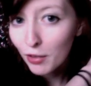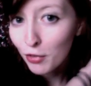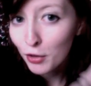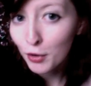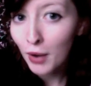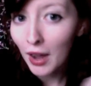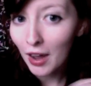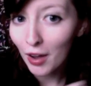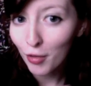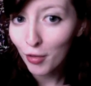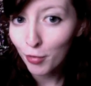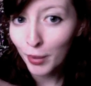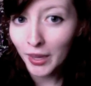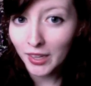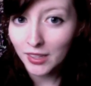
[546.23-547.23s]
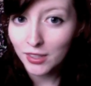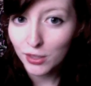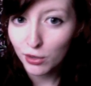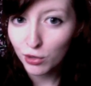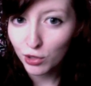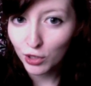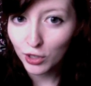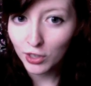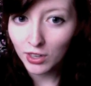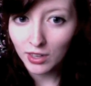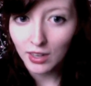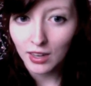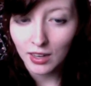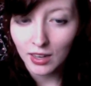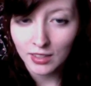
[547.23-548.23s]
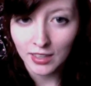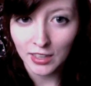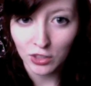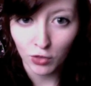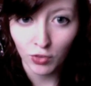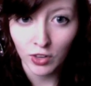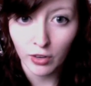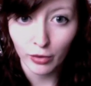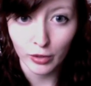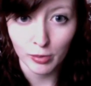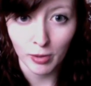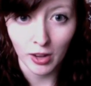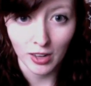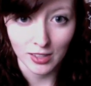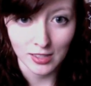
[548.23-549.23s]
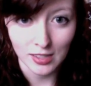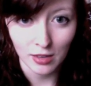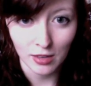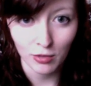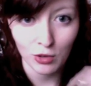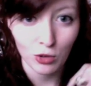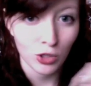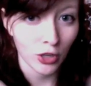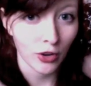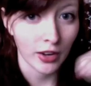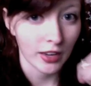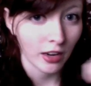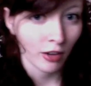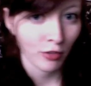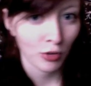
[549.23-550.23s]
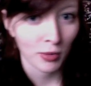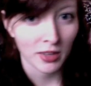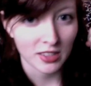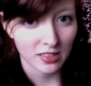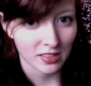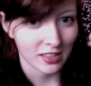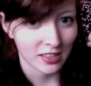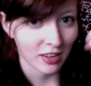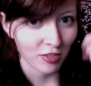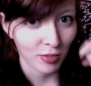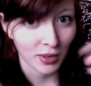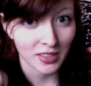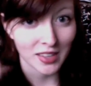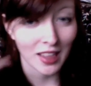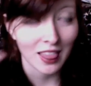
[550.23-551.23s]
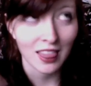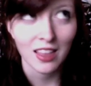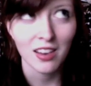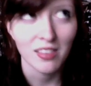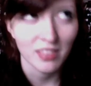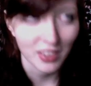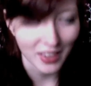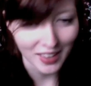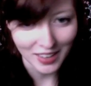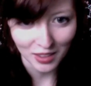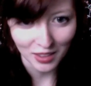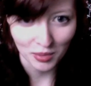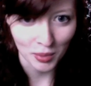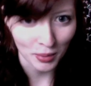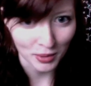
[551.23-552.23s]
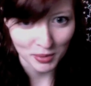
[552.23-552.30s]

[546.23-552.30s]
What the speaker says: If you have pins, you should attach a video response of you showing off your pins and stuff because I love looking at other people's